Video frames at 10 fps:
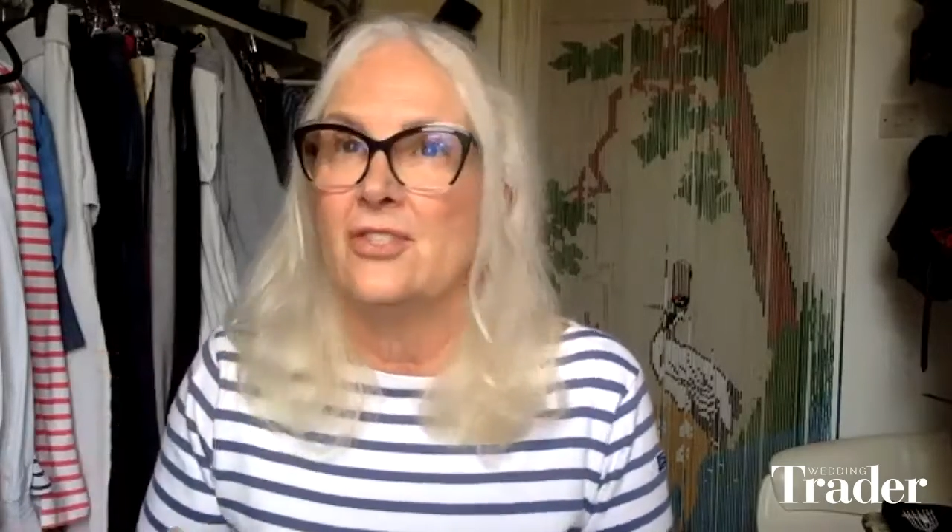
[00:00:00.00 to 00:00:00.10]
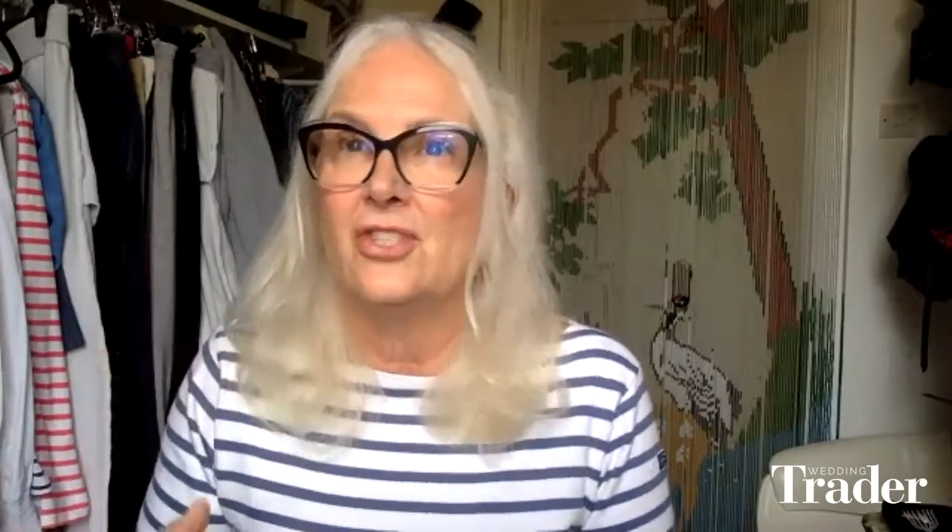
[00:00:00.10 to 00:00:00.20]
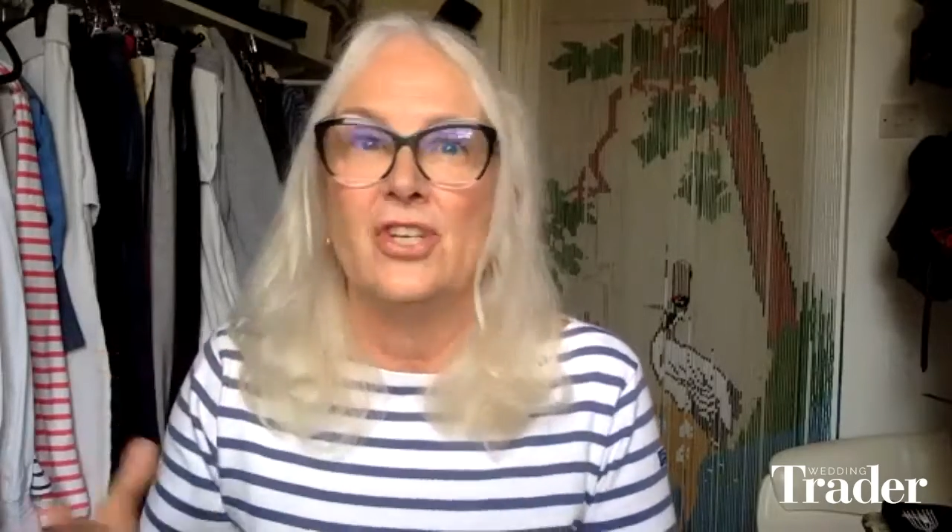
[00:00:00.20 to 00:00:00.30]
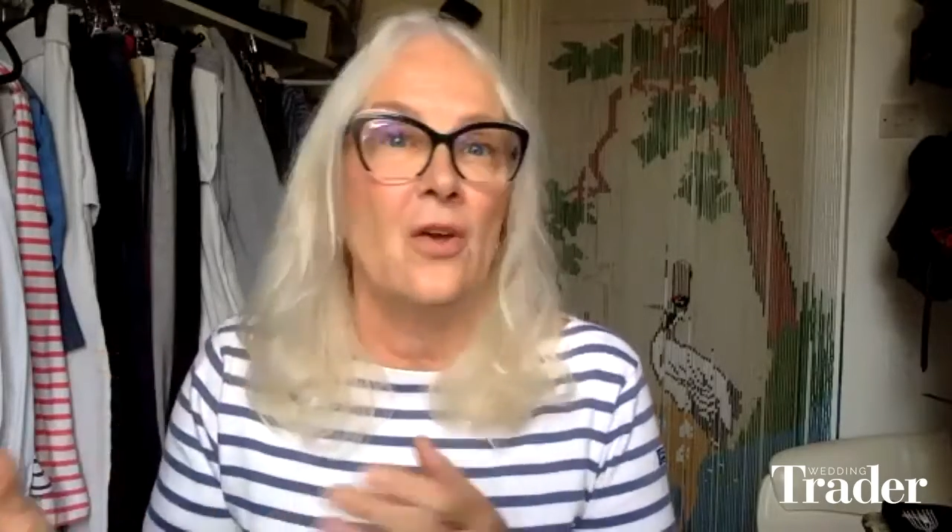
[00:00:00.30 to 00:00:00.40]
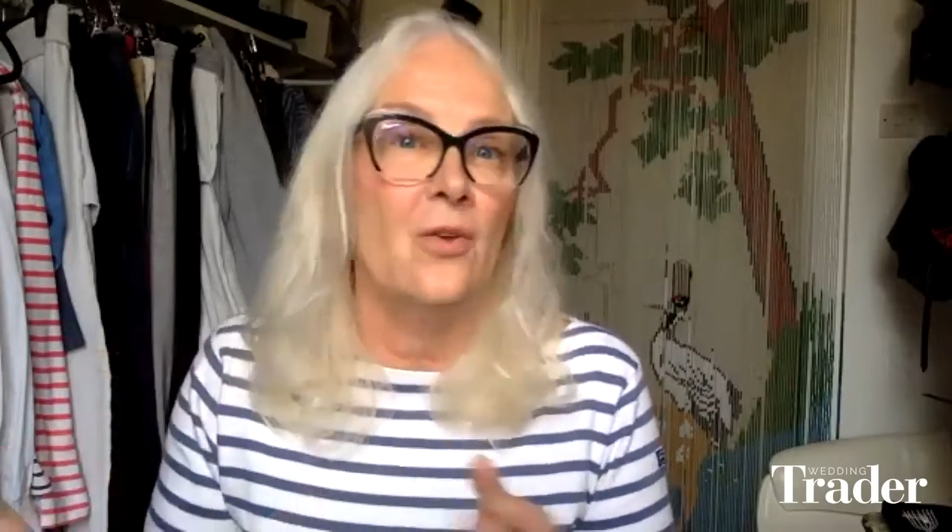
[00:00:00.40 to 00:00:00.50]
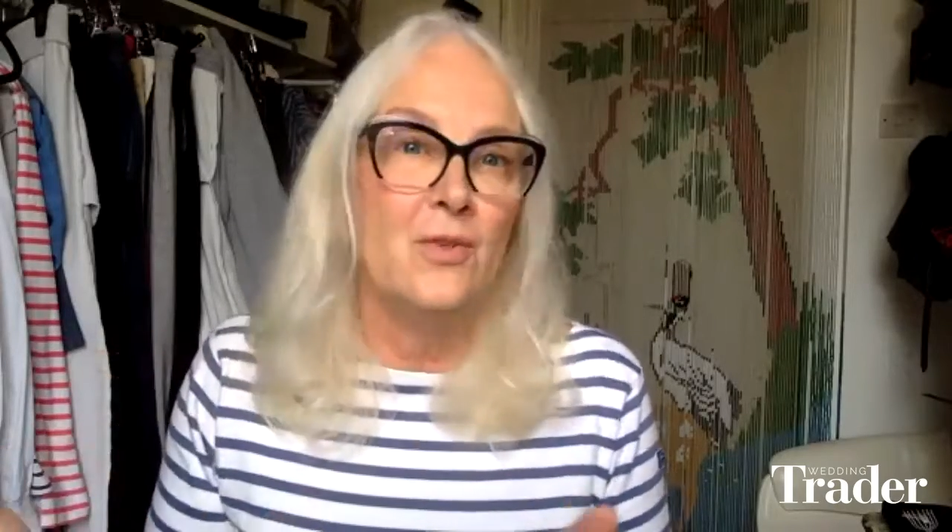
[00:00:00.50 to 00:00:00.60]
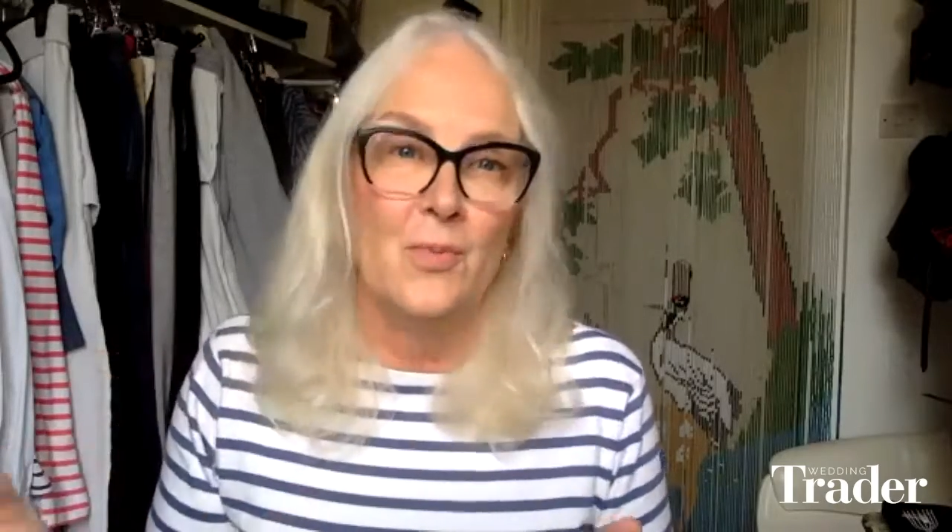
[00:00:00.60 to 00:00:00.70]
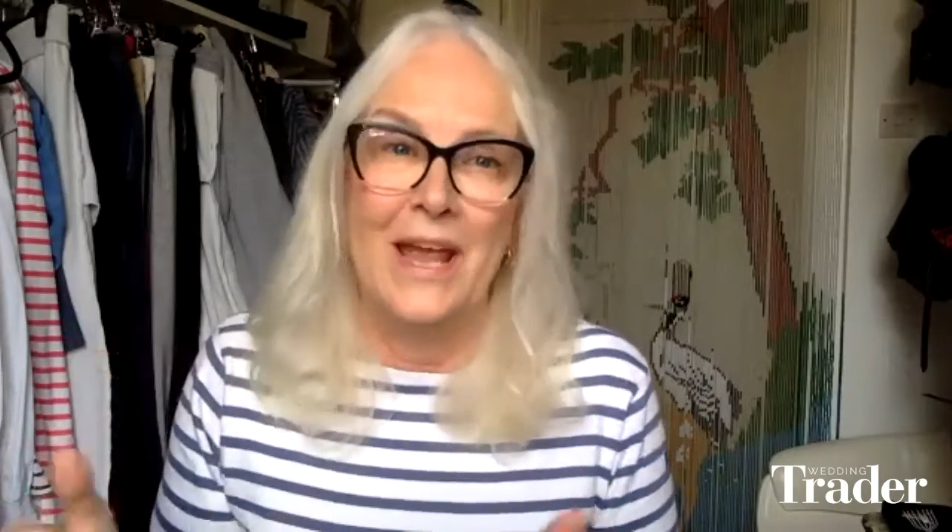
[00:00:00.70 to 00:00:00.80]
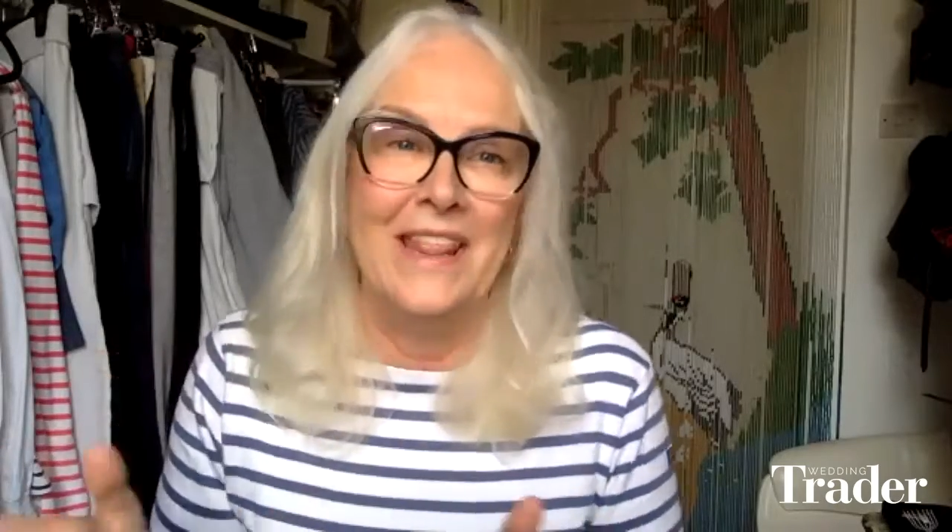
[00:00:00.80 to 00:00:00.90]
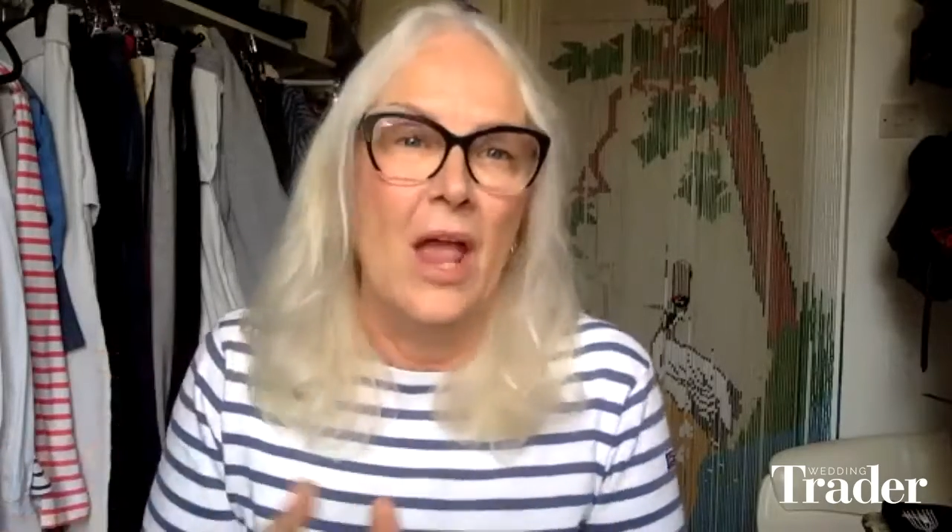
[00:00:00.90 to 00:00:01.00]
shows,
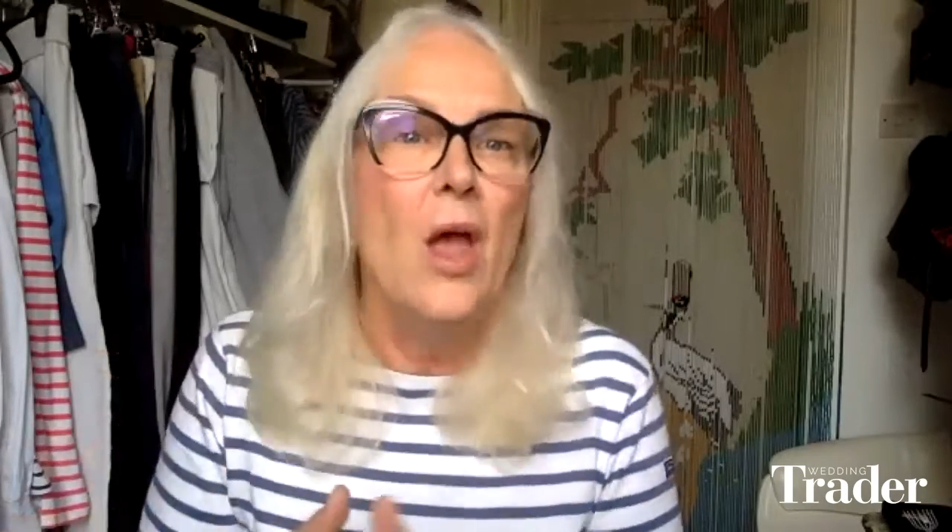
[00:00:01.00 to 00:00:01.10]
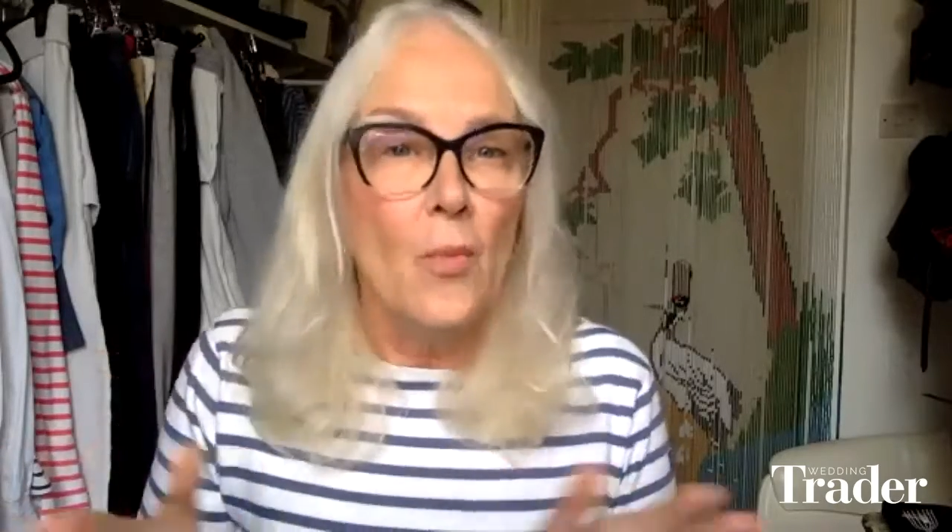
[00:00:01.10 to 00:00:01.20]
when